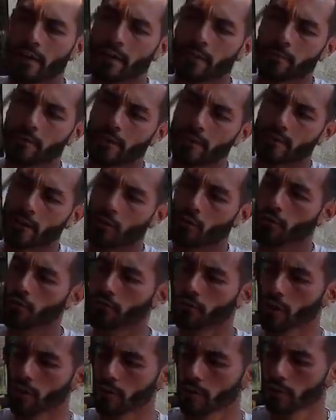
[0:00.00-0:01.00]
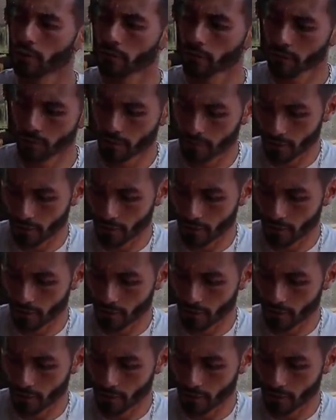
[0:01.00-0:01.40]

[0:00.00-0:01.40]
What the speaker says: And let me get that old flower out.